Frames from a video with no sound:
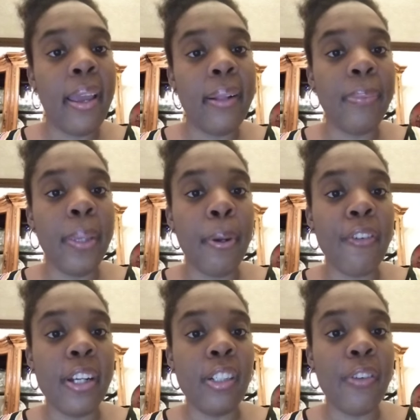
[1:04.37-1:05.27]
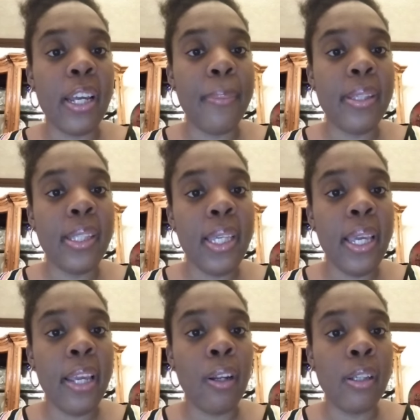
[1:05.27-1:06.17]
A, it provides you vitamin
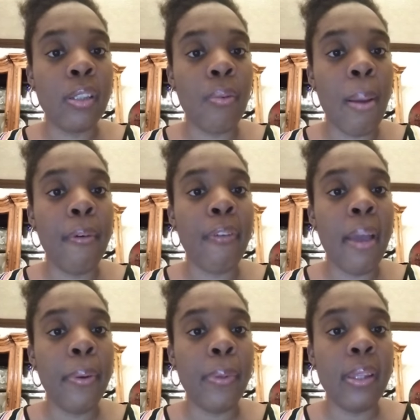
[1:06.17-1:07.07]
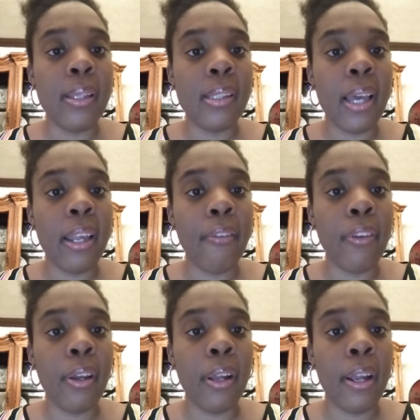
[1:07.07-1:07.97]
C, and also riboflavin with inside
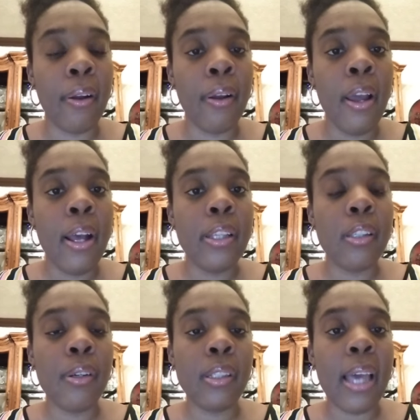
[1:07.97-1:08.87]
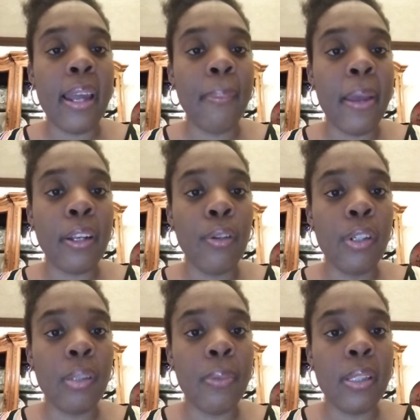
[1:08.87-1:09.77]
of your hair. So it's adding back
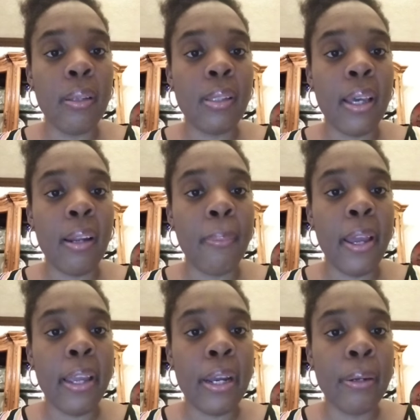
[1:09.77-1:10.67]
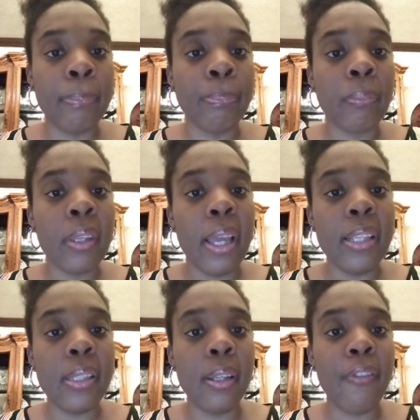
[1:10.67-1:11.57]
nourishments inside of my hair.
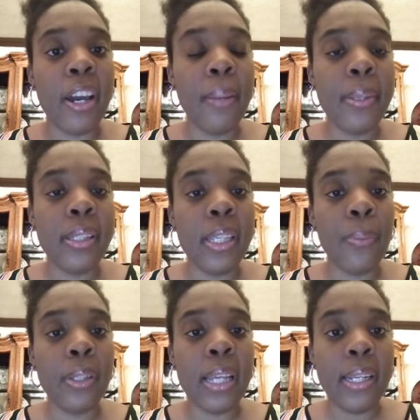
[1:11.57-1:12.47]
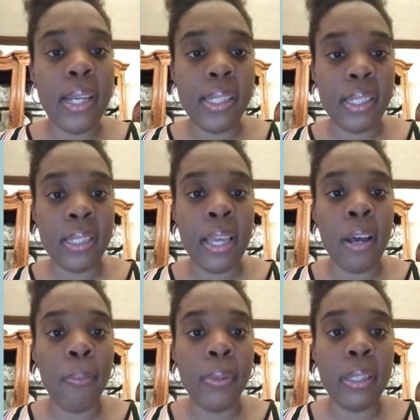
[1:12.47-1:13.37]
And so the vitamin C, what that does is it
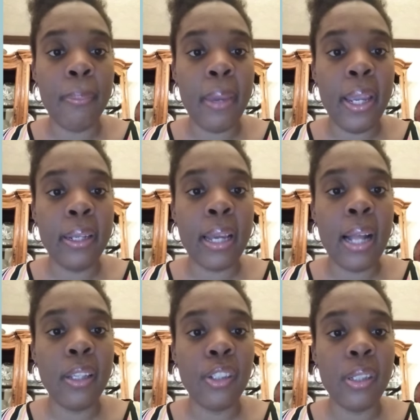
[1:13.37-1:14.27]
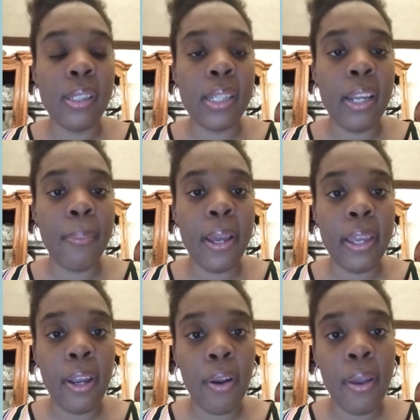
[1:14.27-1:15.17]
helps with the main collagen inside of
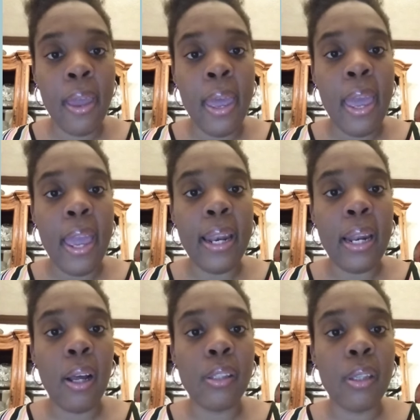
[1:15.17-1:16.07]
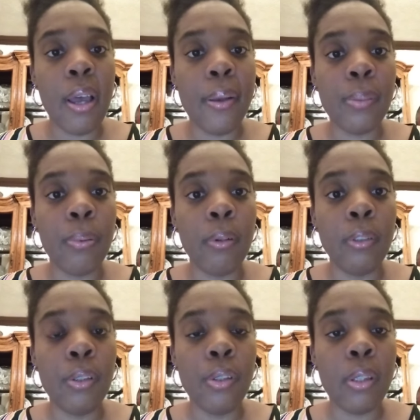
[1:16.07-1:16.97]
my hair, and that also helps
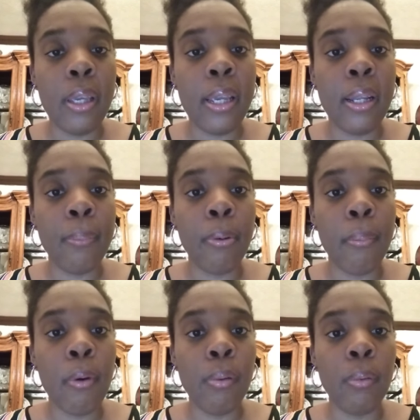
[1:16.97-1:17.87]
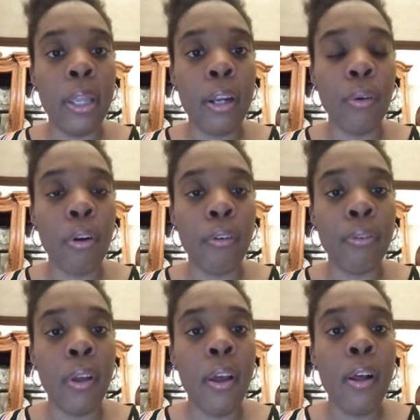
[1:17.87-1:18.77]
produce and promote hair
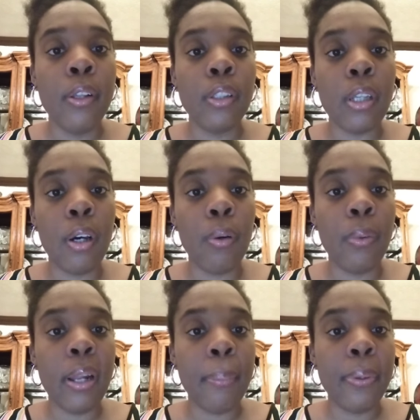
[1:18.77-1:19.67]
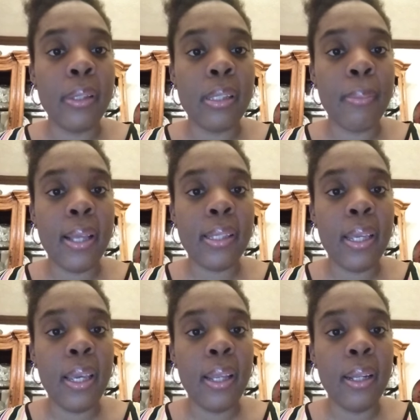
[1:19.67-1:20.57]
growth. So when I put this
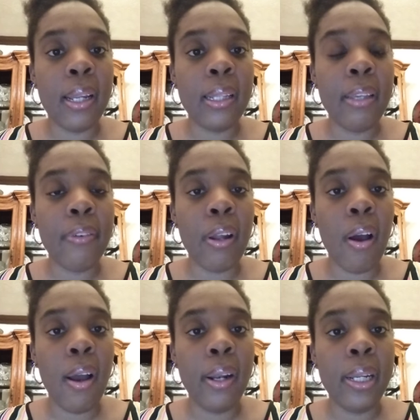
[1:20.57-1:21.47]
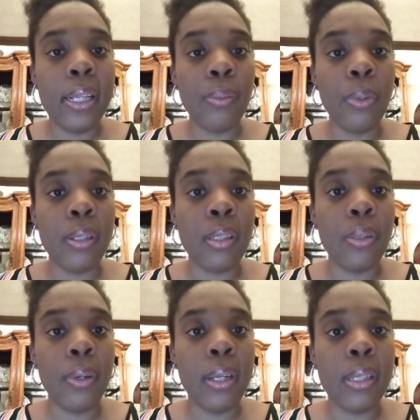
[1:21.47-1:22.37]
mask in and I leave it on, is what it's
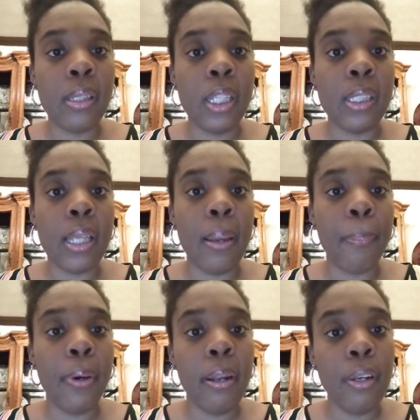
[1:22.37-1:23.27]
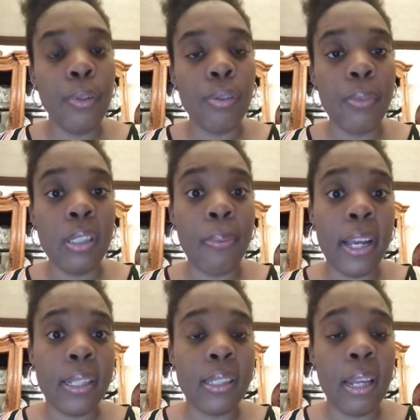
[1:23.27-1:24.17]
doing is putting nutrients
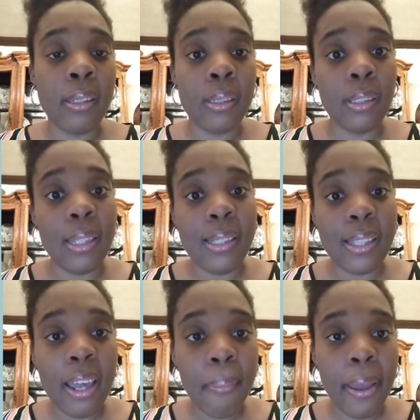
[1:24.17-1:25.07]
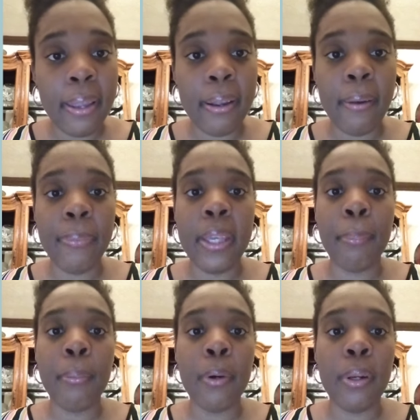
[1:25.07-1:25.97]
back inside of my hair
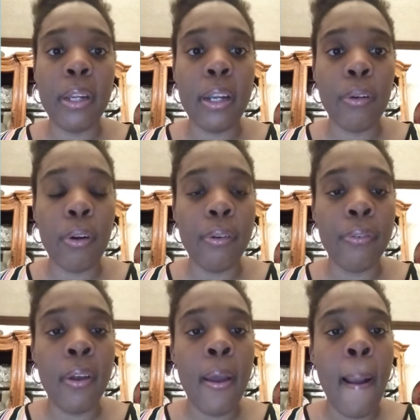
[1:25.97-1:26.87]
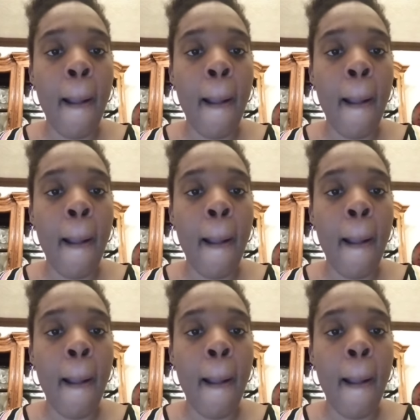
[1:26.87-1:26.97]
and promoting hair growth.